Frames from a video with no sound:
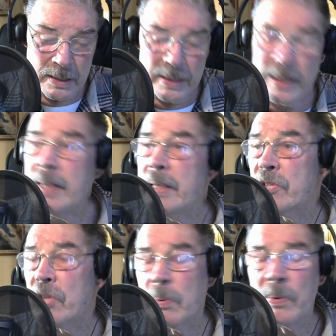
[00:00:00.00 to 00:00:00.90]
He
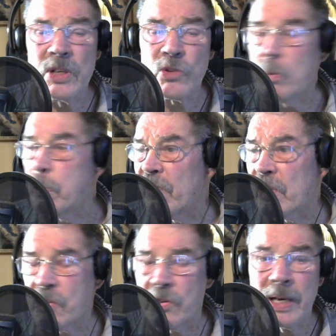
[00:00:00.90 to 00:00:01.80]
is a history
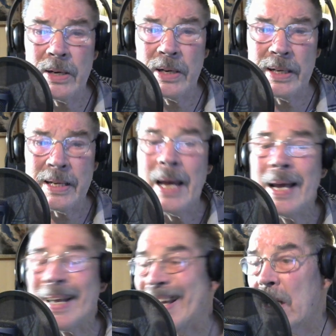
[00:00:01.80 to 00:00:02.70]
professor down at
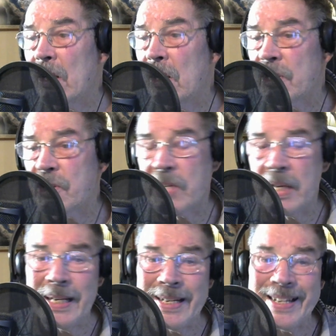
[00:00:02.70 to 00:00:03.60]
Cal
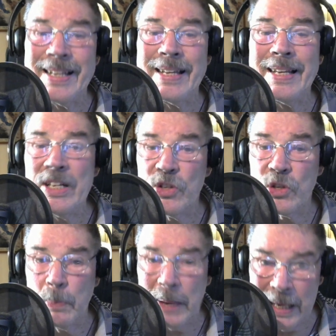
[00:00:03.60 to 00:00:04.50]
State
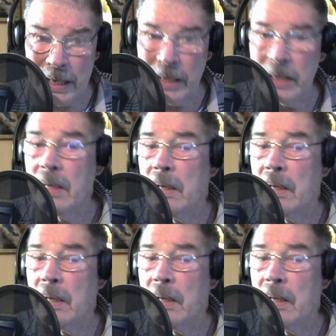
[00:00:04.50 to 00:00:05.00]
East Bay.